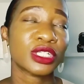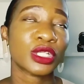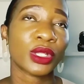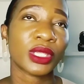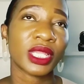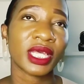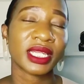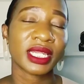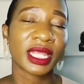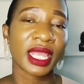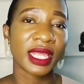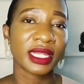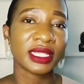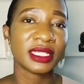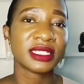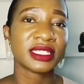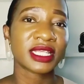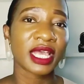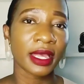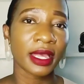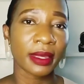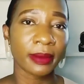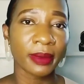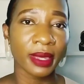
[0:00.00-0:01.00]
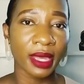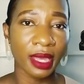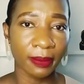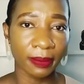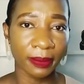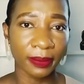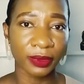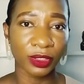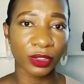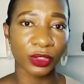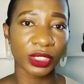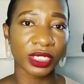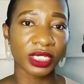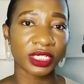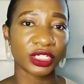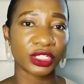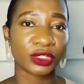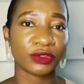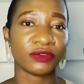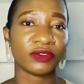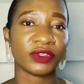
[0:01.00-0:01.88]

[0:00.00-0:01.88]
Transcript: so that anytime i upload a new